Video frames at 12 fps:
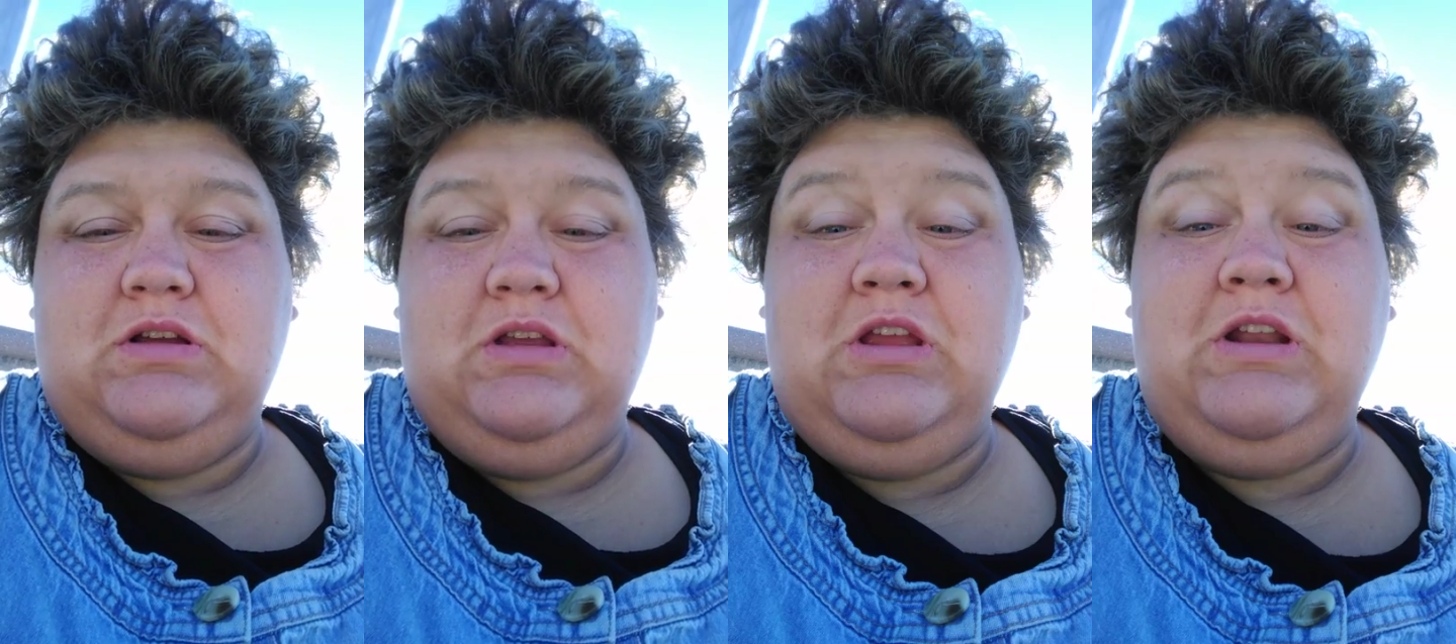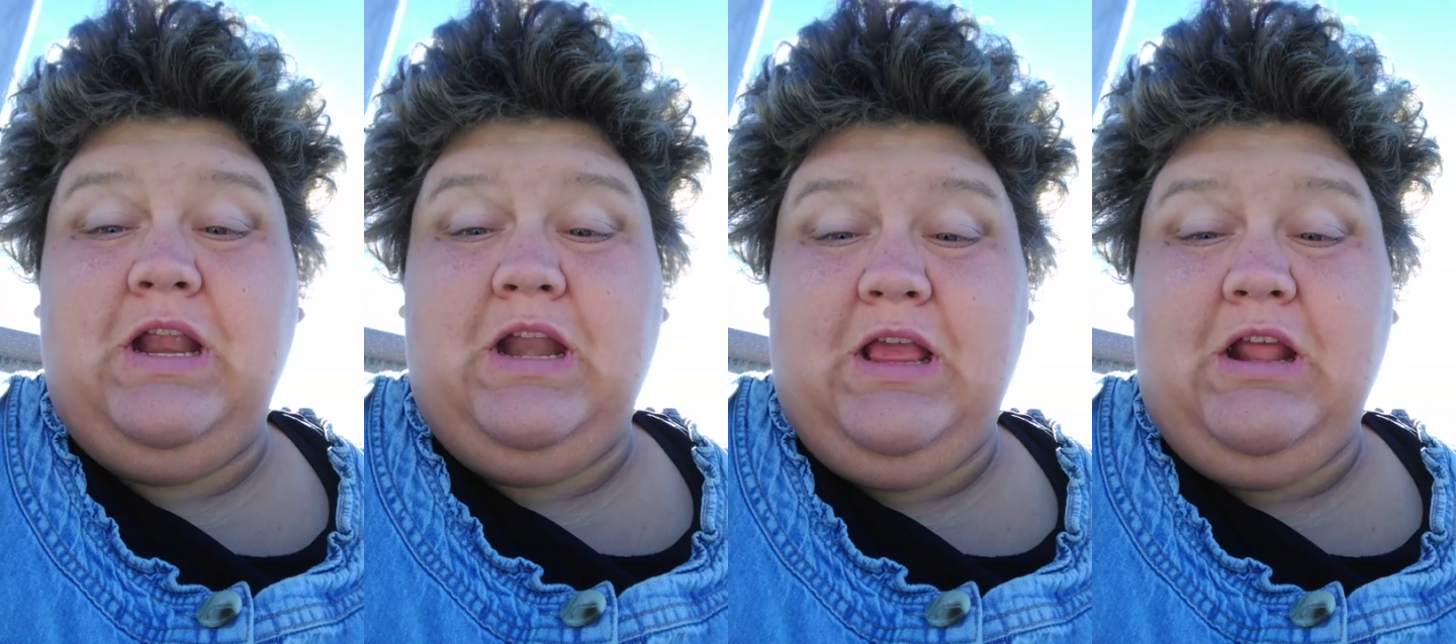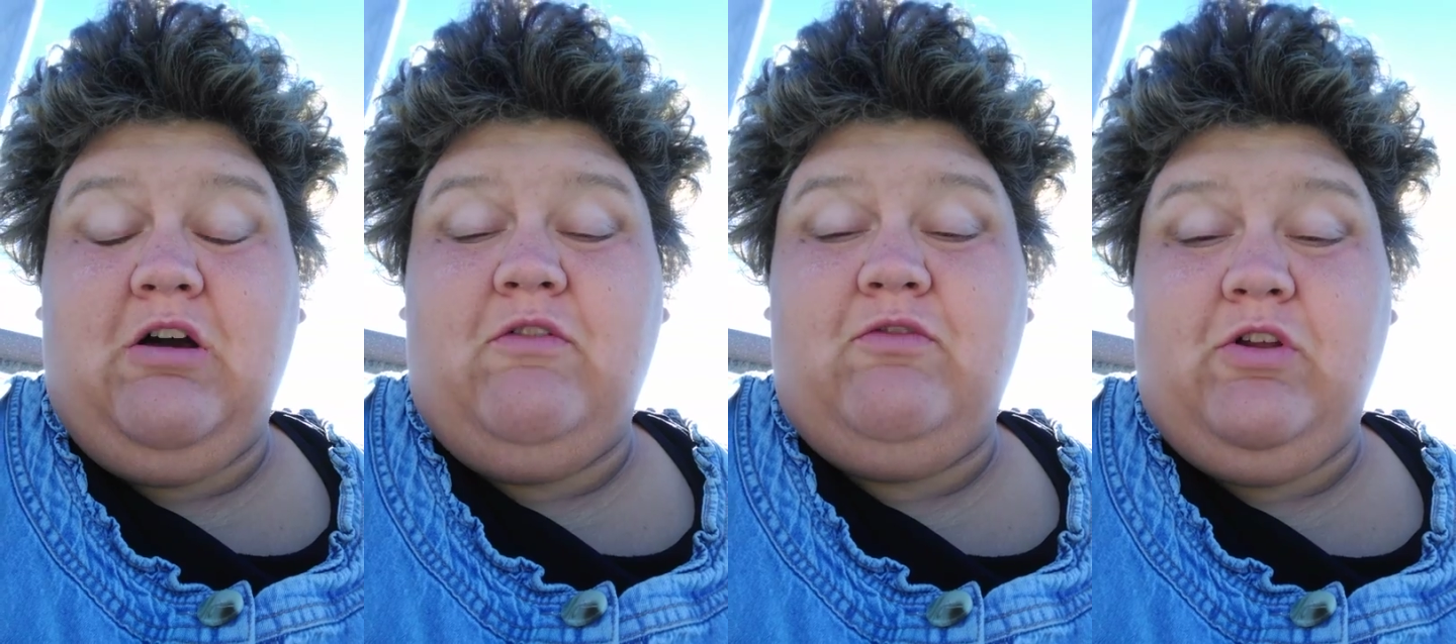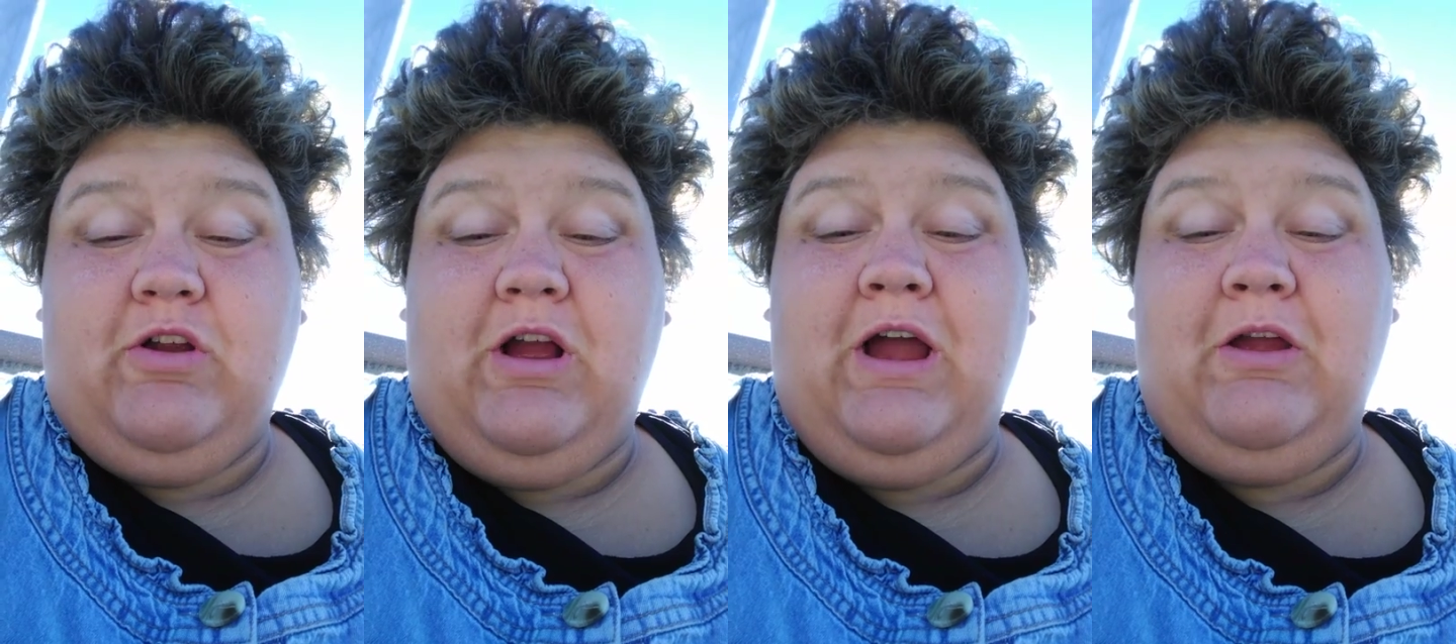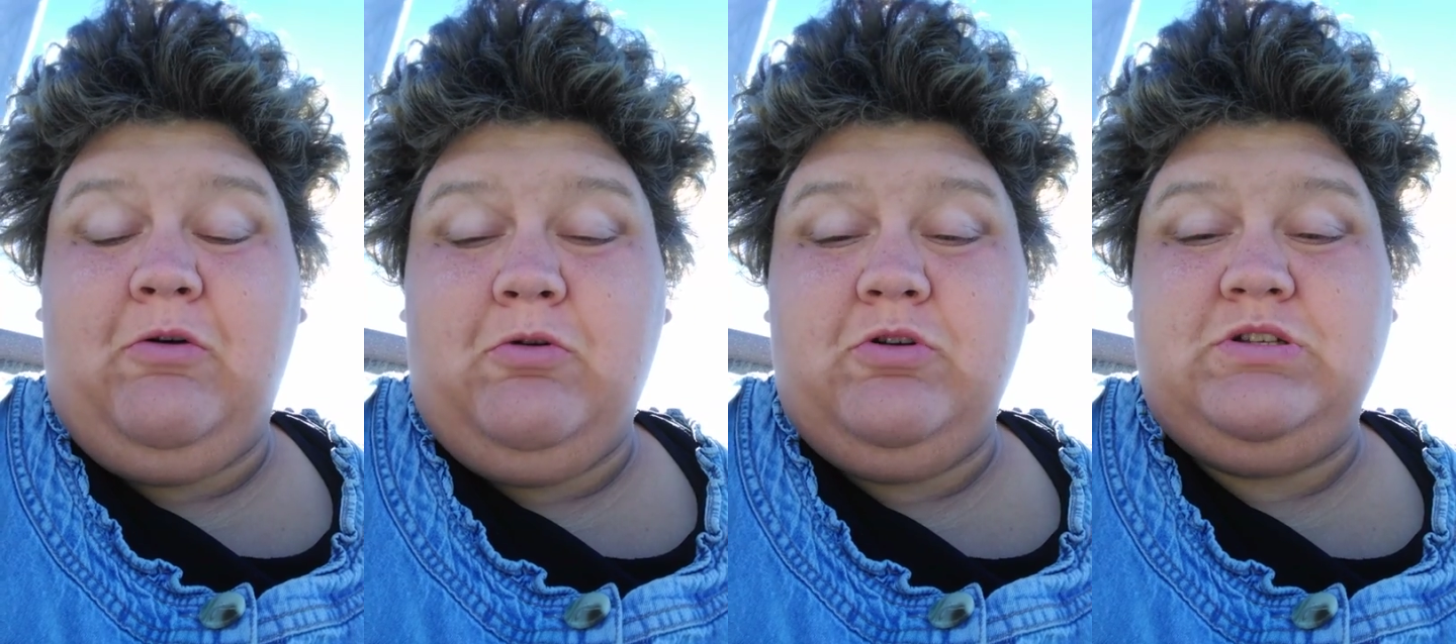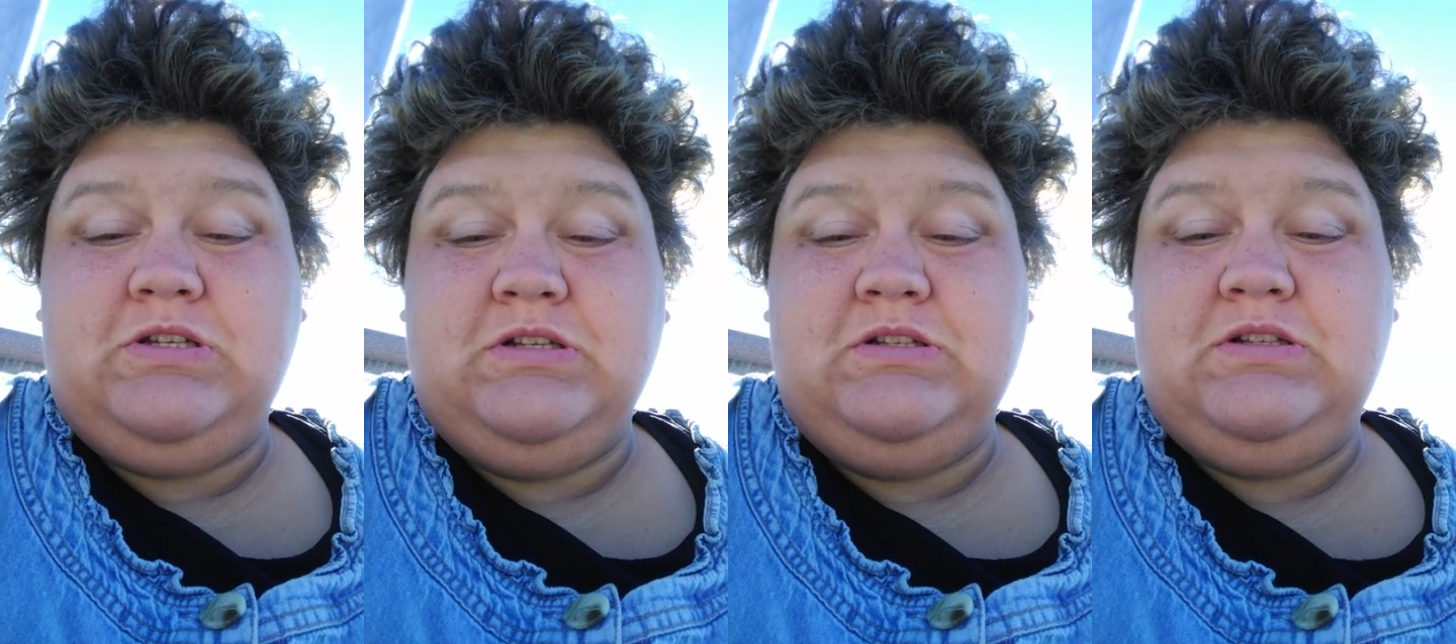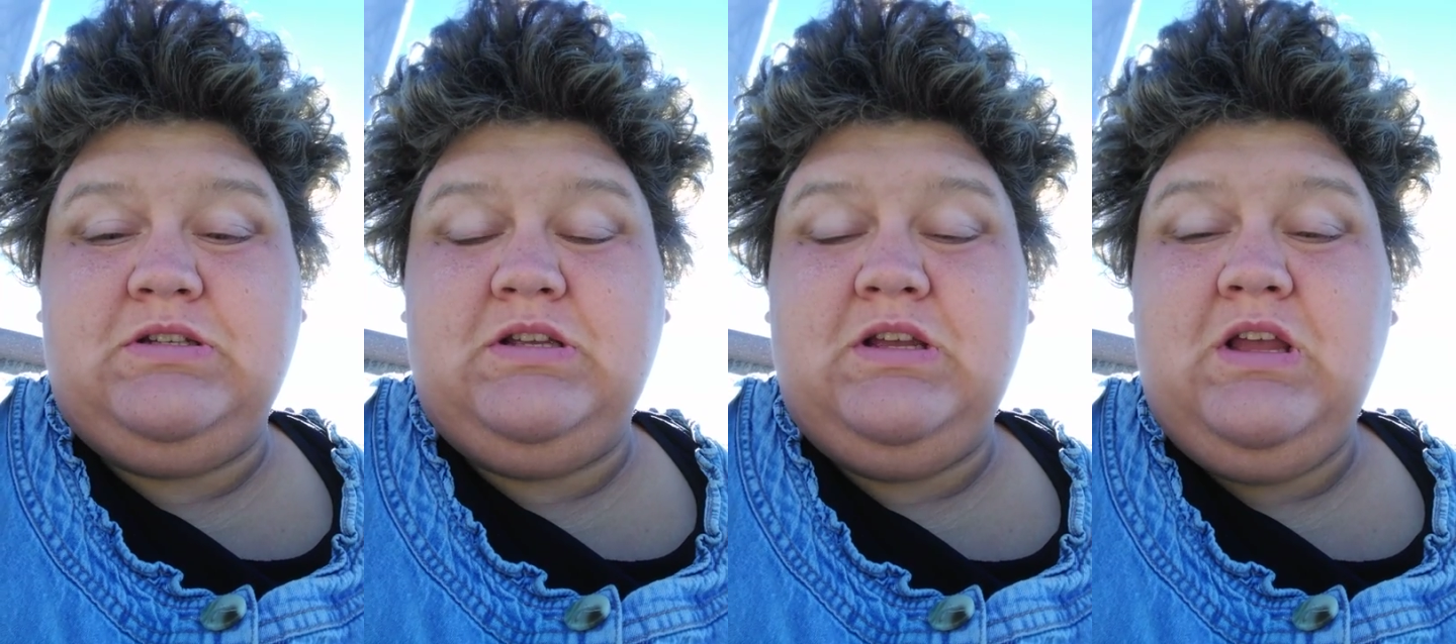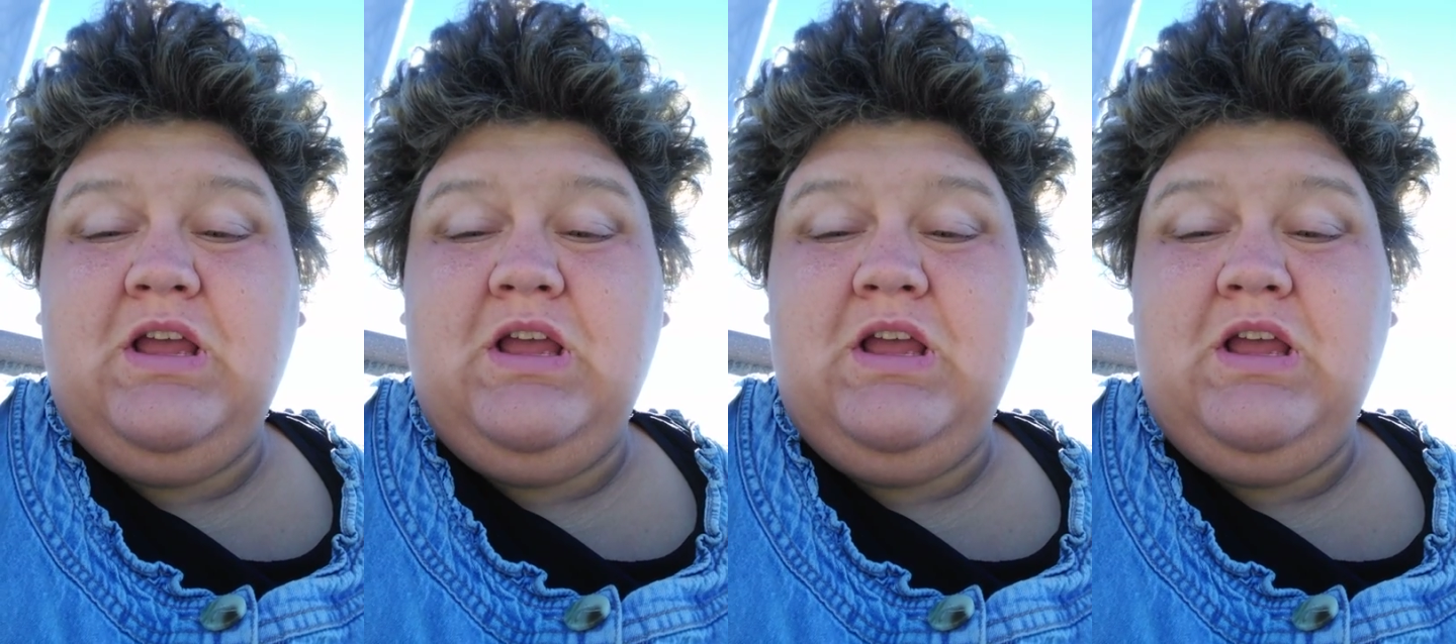you need to get over your high horses